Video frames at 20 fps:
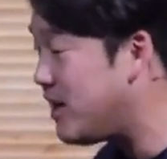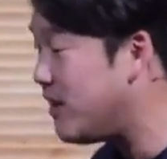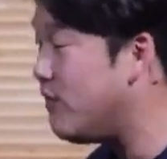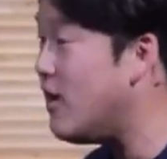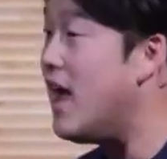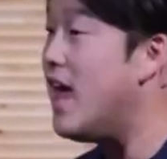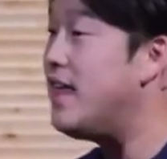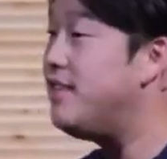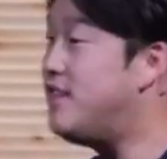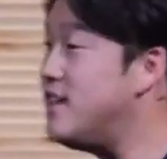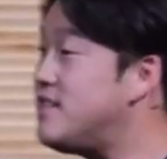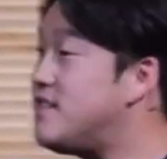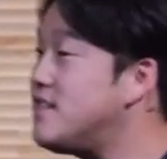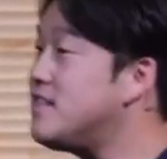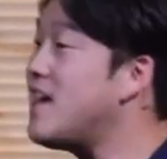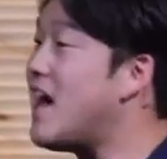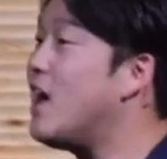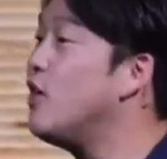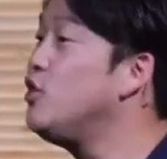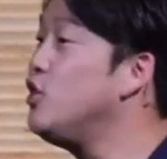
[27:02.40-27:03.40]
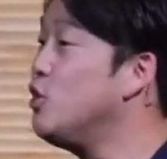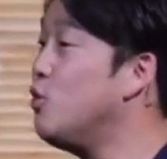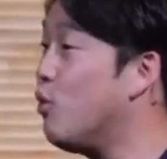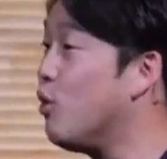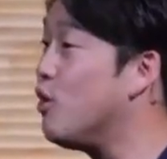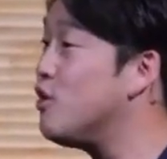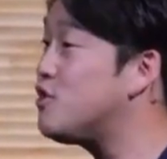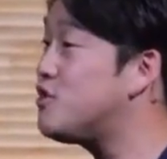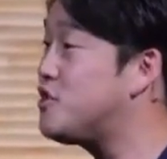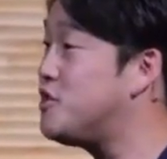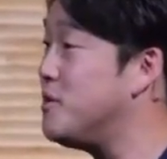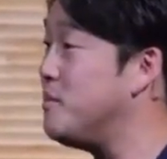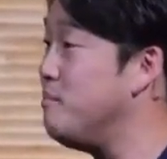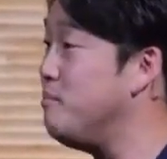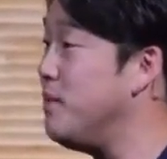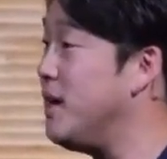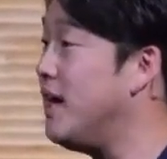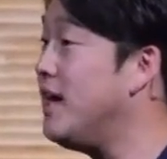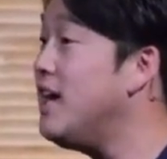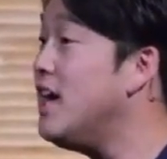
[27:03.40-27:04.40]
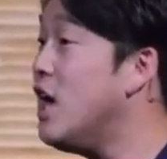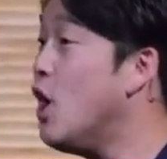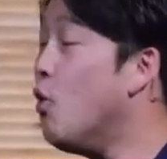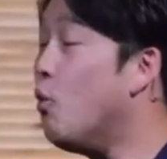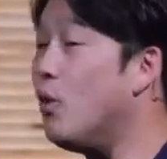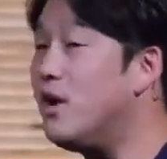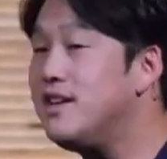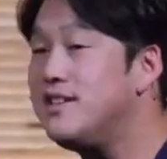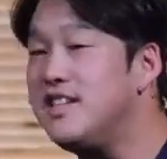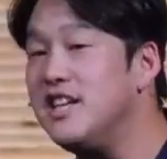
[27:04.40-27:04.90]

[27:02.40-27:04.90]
him, this is how you worship me, what is